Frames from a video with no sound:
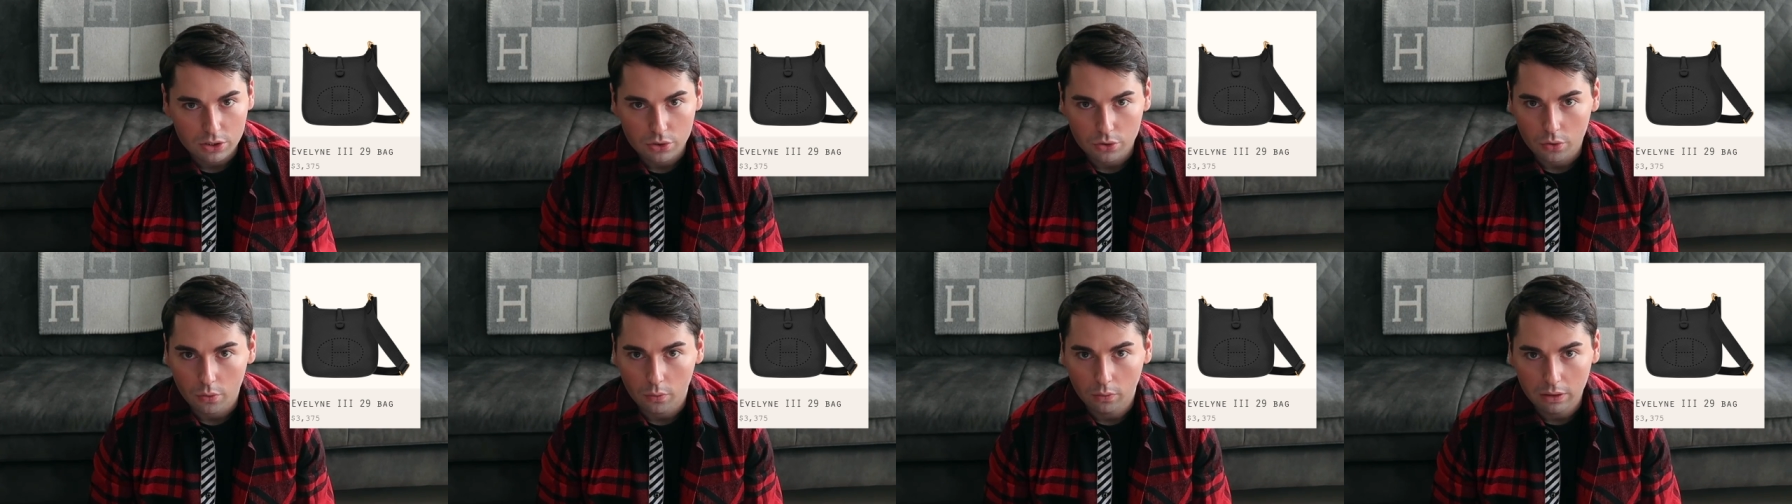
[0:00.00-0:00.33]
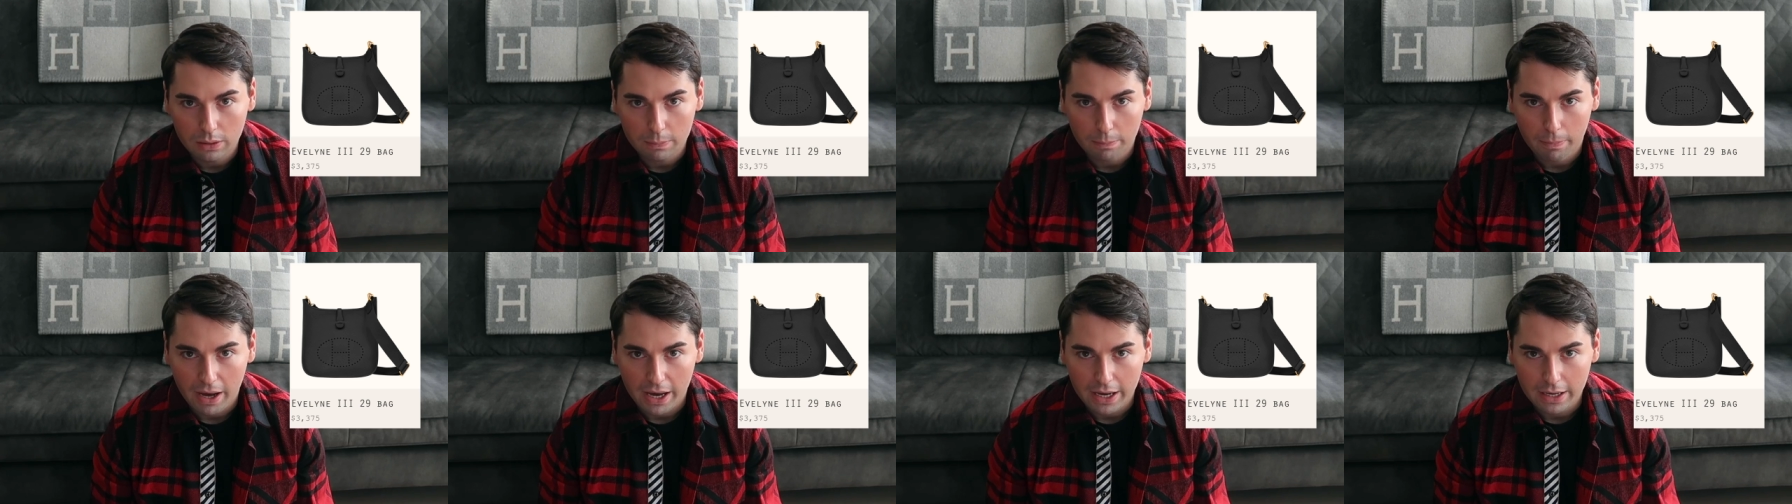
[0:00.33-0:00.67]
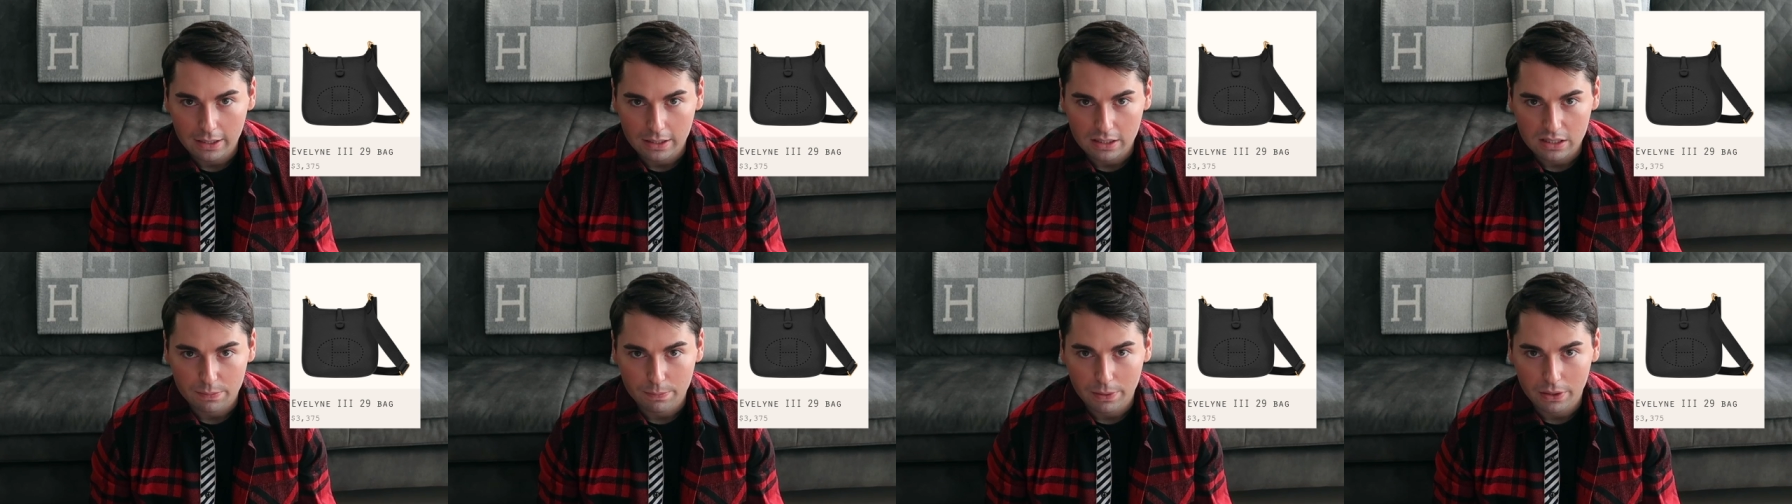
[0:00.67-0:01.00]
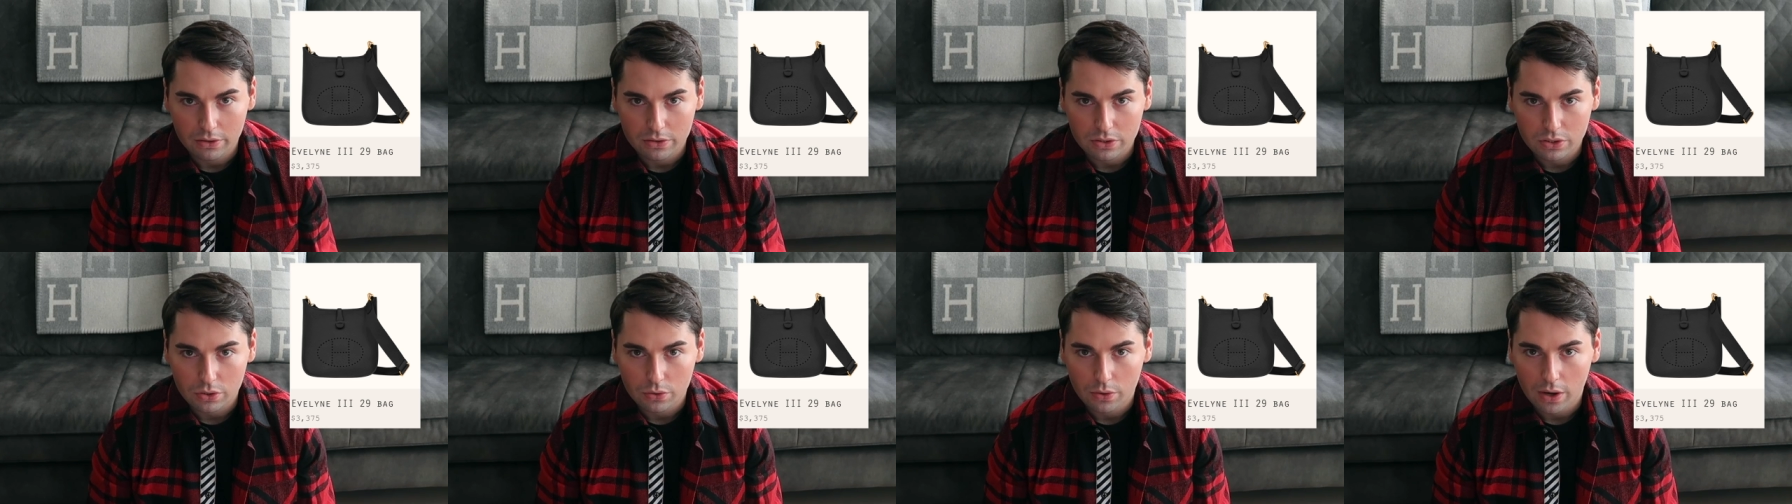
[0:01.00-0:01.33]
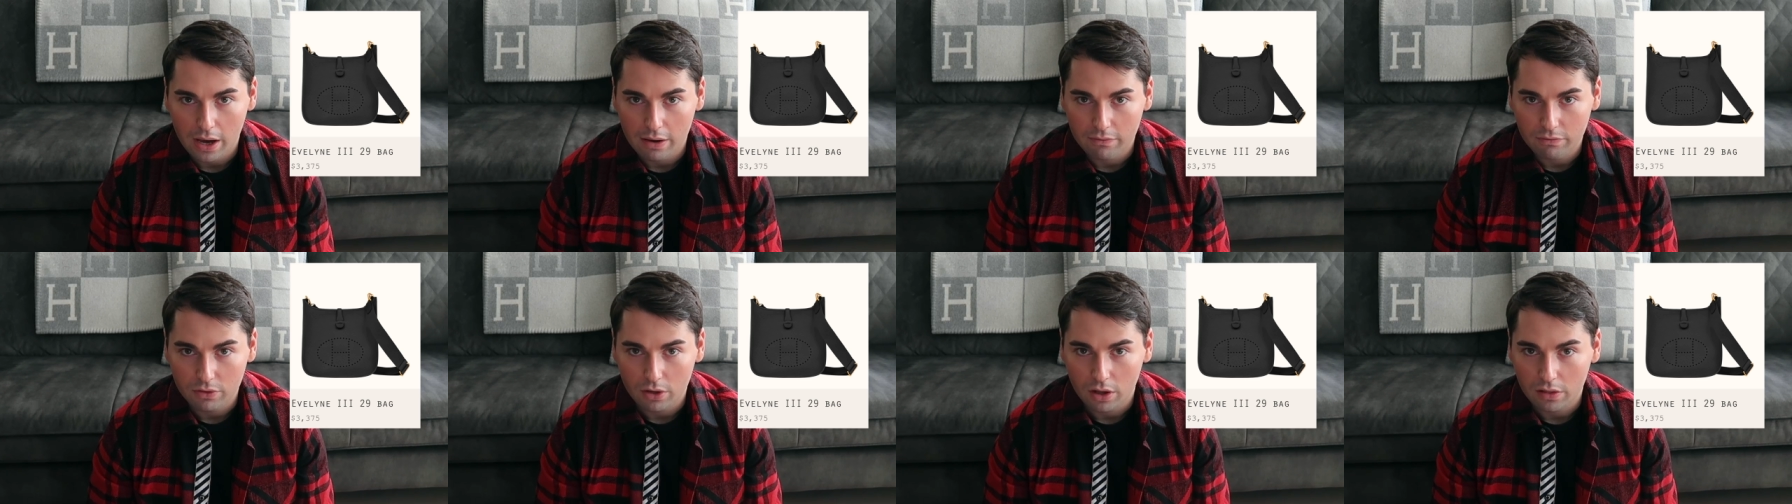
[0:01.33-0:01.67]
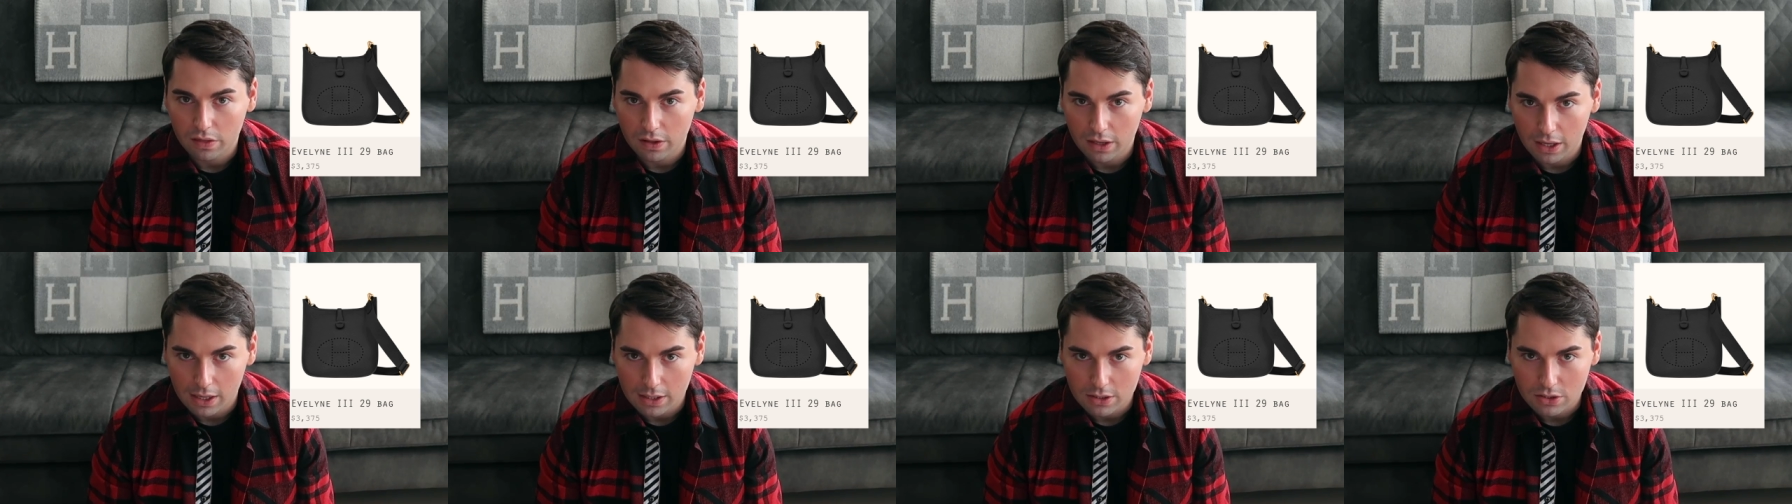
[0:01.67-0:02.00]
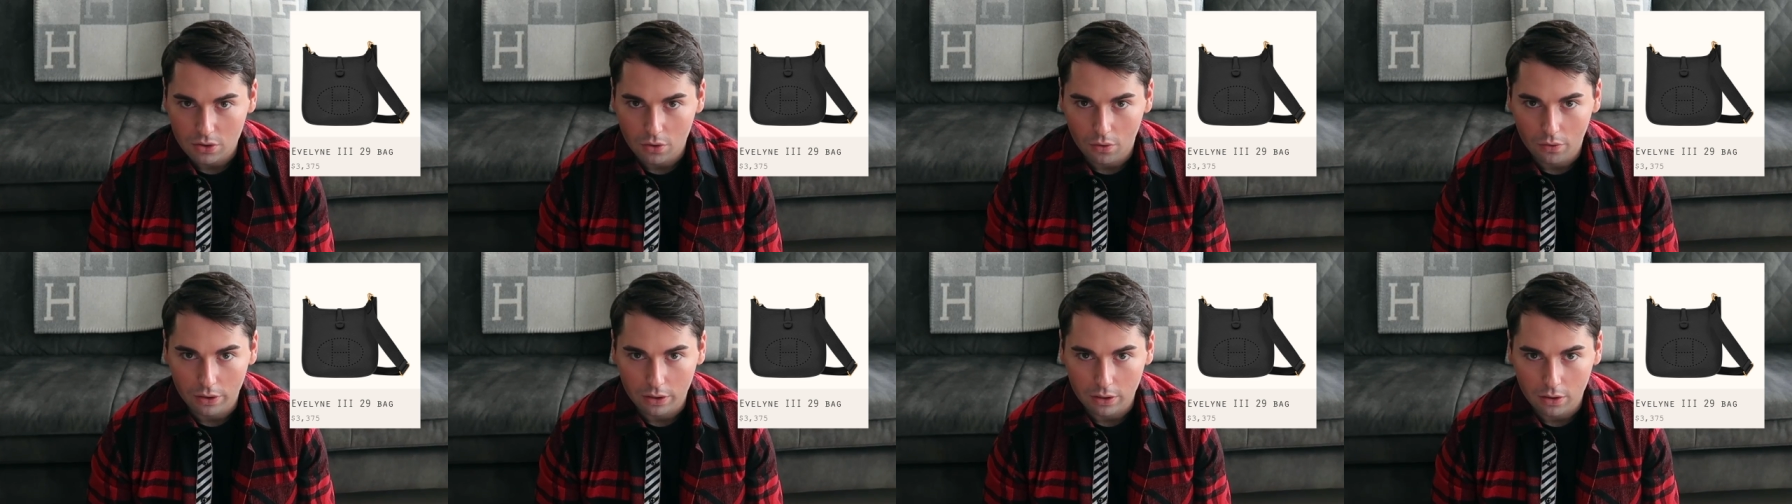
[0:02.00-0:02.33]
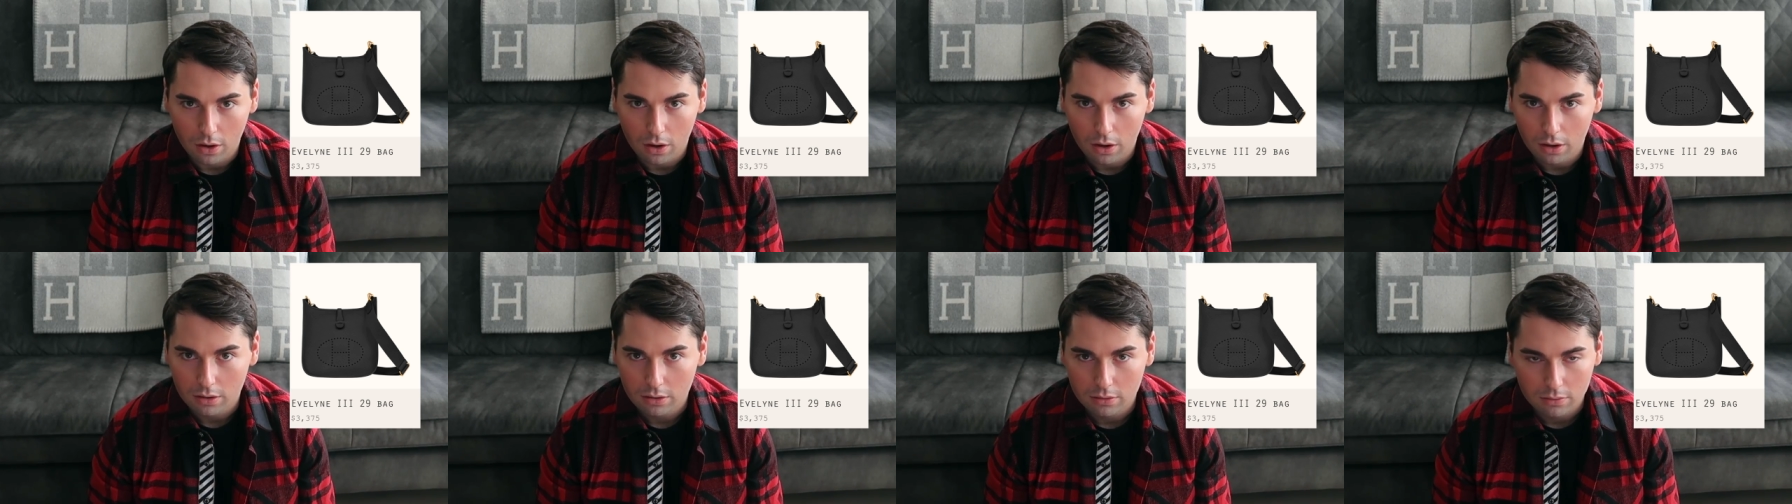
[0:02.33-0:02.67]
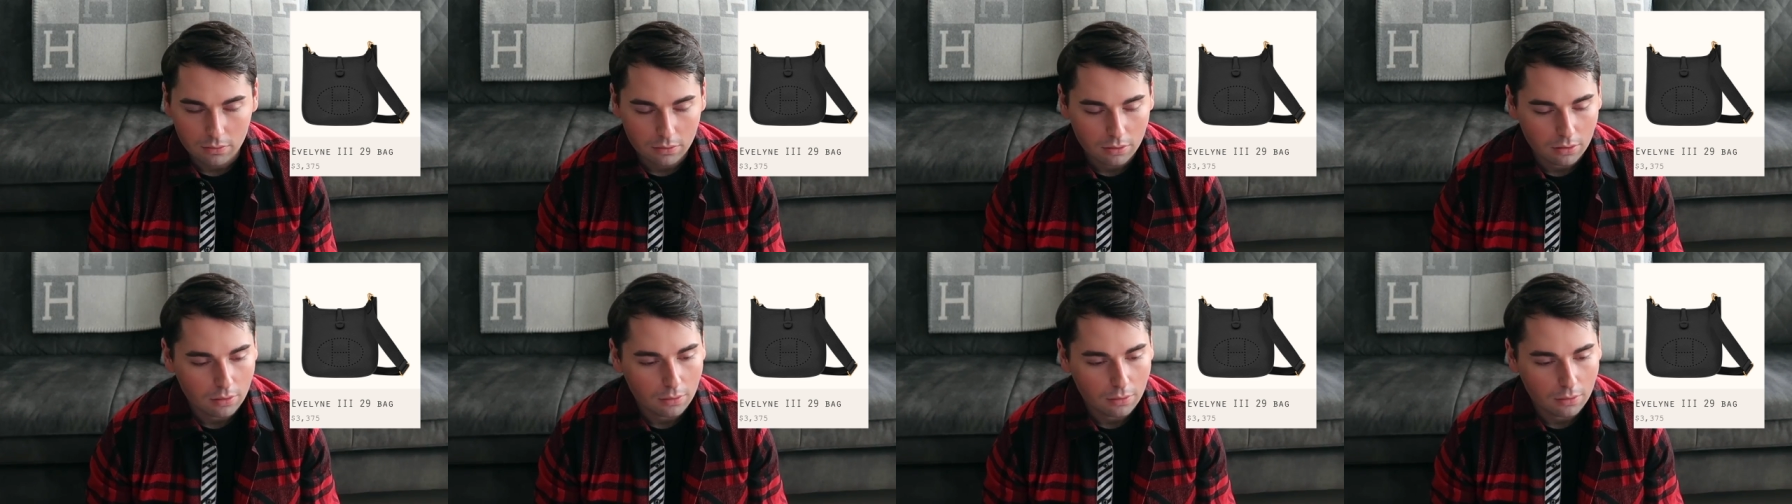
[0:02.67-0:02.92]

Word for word: You're only buying this because you have nothing else going on.